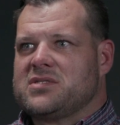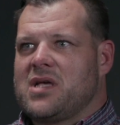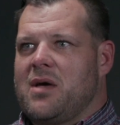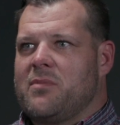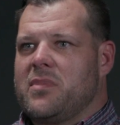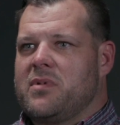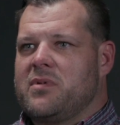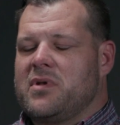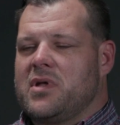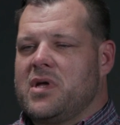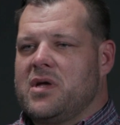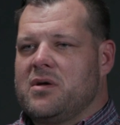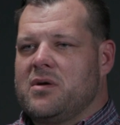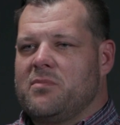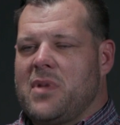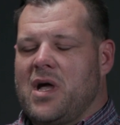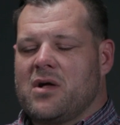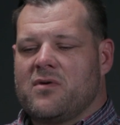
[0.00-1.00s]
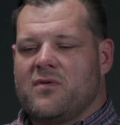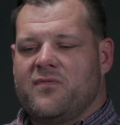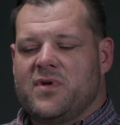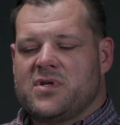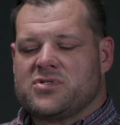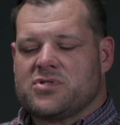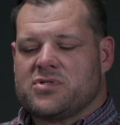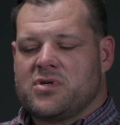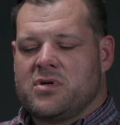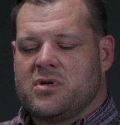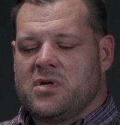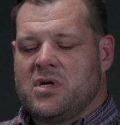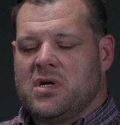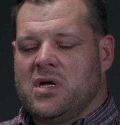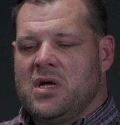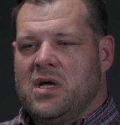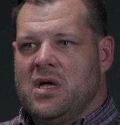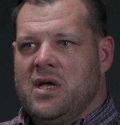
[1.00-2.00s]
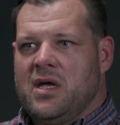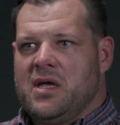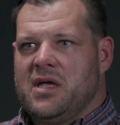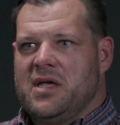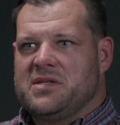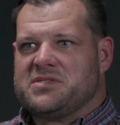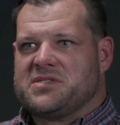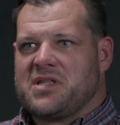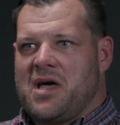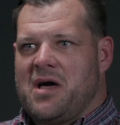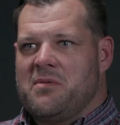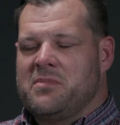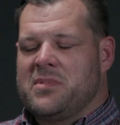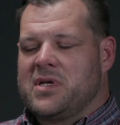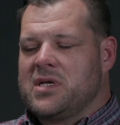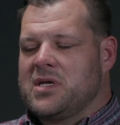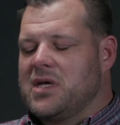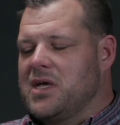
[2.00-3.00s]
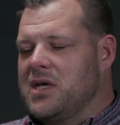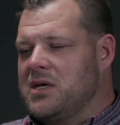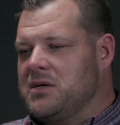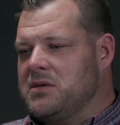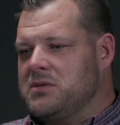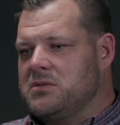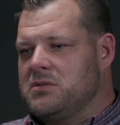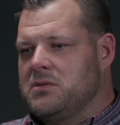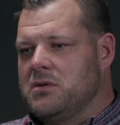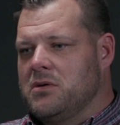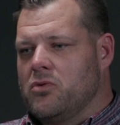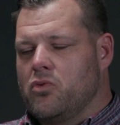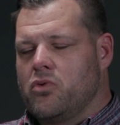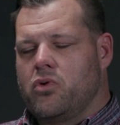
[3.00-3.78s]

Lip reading: time, and Michael Fisher and stopped me, and